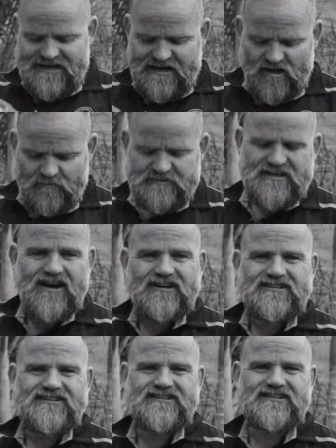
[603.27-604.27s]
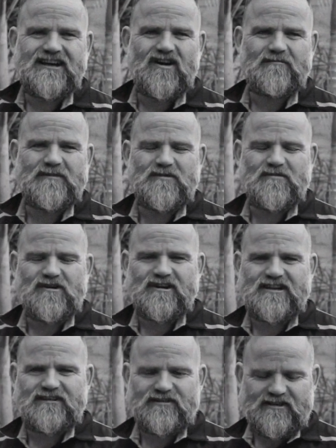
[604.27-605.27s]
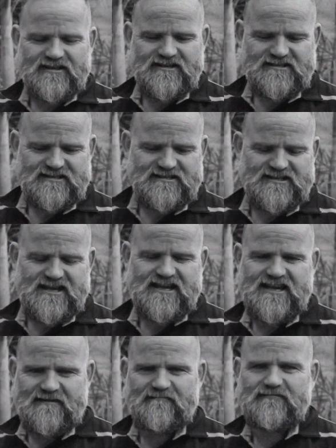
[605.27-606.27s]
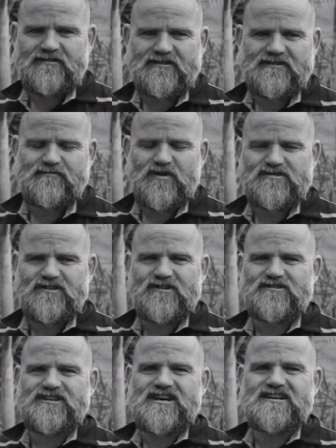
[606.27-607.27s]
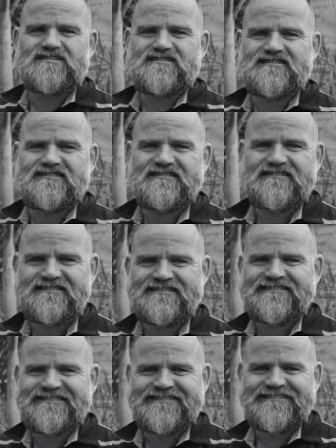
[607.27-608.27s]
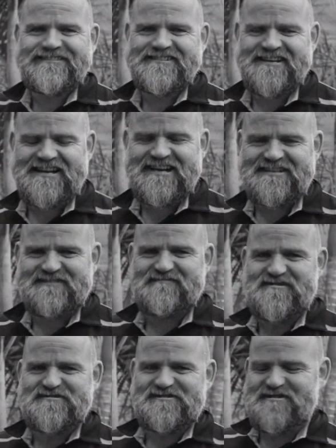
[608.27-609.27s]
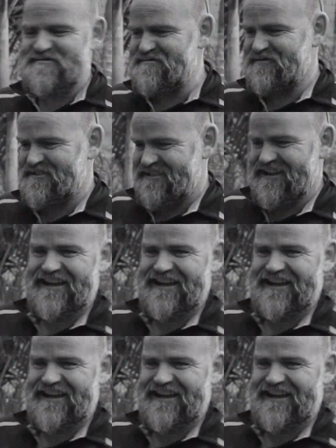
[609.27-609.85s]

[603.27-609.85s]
I hope so. I hope Milwaukee look at this and say, yep, we're going to sponsor those guys, because I need some new tools.